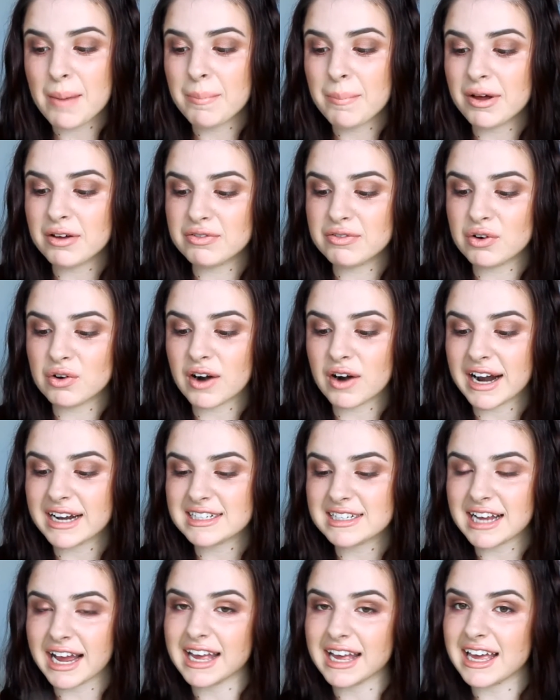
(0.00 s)
before I
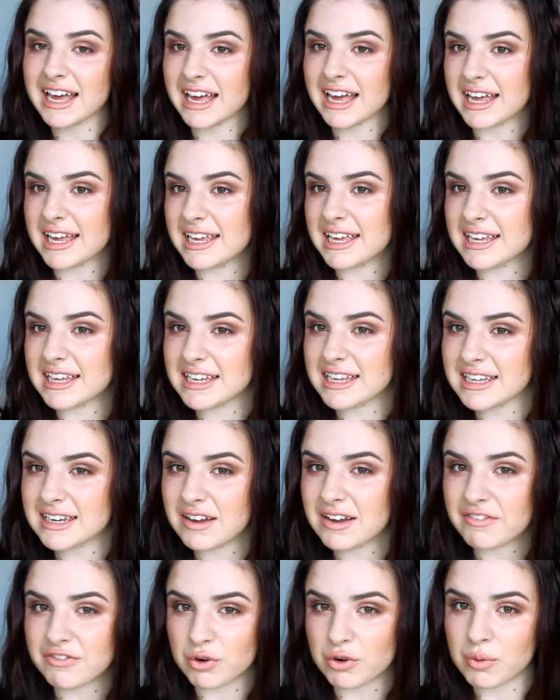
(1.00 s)
take it
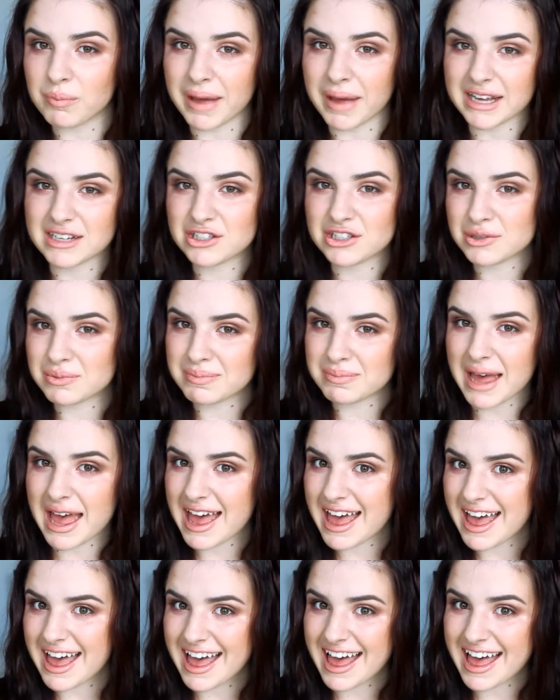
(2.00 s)
in for back to
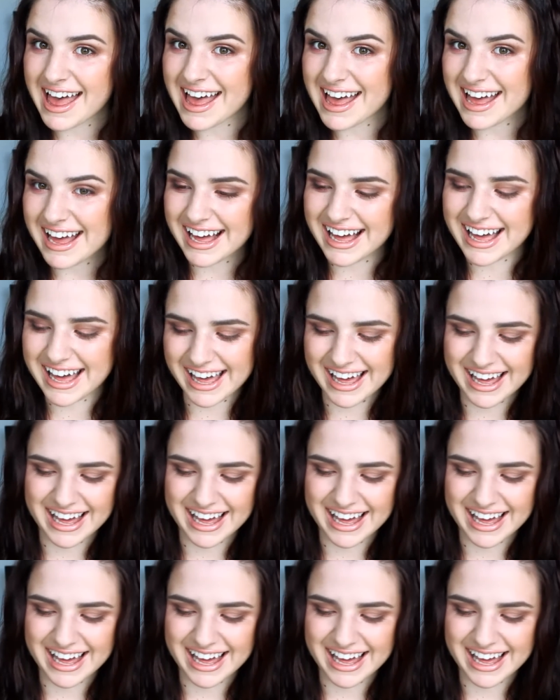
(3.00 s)
MAC,